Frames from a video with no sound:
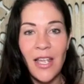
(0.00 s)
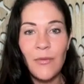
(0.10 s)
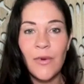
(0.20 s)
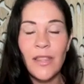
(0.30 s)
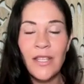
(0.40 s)

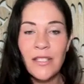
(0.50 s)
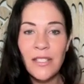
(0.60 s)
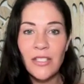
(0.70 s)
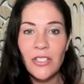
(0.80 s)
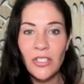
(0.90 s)
And what
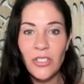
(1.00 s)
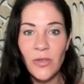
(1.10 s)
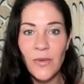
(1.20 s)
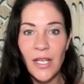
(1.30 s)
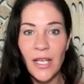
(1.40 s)
this is
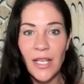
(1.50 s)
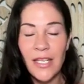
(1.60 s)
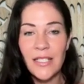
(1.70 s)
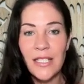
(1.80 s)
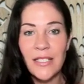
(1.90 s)
doing
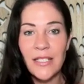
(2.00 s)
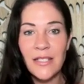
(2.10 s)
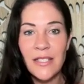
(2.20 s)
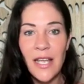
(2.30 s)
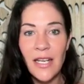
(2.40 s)
is it's
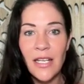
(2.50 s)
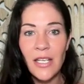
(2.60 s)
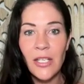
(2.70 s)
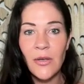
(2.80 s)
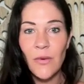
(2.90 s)

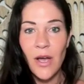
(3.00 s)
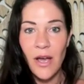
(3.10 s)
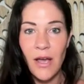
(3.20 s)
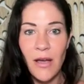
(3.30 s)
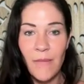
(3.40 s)
setting you
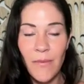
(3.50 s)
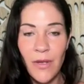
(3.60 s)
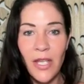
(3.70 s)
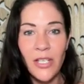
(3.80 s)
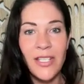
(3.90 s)
up
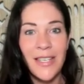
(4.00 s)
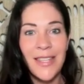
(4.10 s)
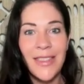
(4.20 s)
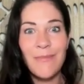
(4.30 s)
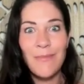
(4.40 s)
to
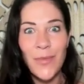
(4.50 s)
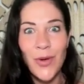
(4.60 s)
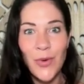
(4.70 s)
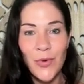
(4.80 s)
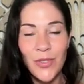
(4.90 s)
get the
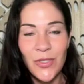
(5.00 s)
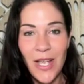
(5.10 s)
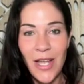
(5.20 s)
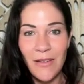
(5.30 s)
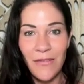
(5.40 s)
most
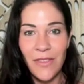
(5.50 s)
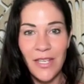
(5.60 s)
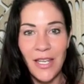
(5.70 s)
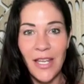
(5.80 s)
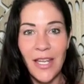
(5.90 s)
out of
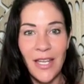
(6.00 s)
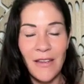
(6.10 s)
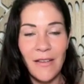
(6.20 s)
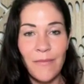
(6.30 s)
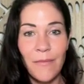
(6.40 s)
the
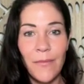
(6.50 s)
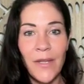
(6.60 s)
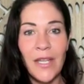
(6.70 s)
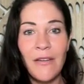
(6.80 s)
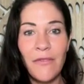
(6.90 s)

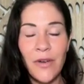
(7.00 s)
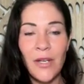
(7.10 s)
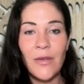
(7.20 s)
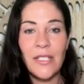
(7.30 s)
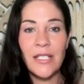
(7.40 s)
big
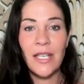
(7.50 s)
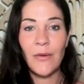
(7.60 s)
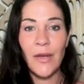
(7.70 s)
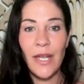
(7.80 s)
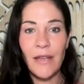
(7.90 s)
frequency
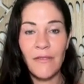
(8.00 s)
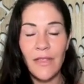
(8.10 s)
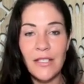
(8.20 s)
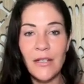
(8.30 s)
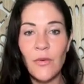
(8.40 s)
wave
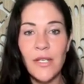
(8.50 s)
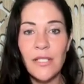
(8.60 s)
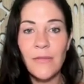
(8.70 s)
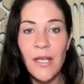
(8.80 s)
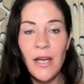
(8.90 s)
that's going
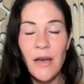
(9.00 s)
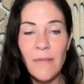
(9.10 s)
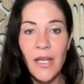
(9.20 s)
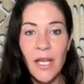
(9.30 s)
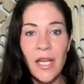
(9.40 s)
to be
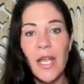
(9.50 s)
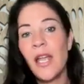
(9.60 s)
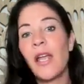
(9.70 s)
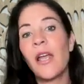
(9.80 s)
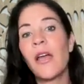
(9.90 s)
coming
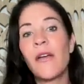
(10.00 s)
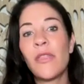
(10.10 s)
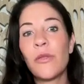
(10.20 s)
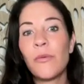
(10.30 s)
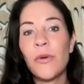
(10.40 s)

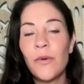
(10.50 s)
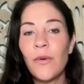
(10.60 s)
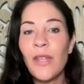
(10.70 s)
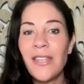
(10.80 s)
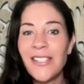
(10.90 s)

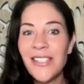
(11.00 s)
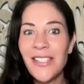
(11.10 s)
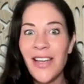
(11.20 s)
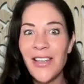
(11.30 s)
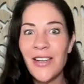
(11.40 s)
through the
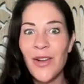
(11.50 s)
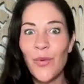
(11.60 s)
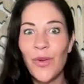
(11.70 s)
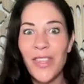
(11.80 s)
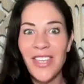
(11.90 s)
sun
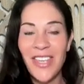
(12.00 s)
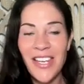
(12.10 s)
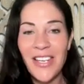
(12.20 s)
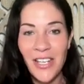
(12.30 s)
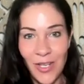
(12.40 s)

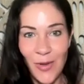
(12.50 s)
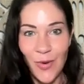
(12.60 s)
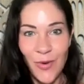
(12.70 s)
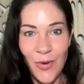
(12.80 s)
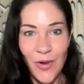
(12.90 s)
within
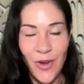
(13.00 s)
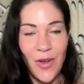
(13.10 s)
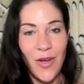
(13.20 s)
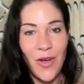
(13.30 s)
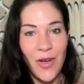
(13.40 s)
you
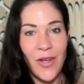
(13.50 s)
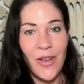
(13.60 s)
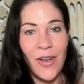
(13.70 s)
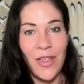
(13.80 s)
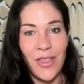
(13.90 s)

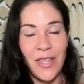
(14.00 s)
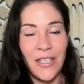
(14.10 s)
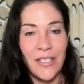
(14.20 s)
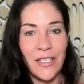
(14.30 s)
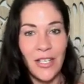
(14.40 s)
on
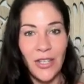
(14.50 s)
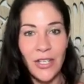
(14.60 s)
this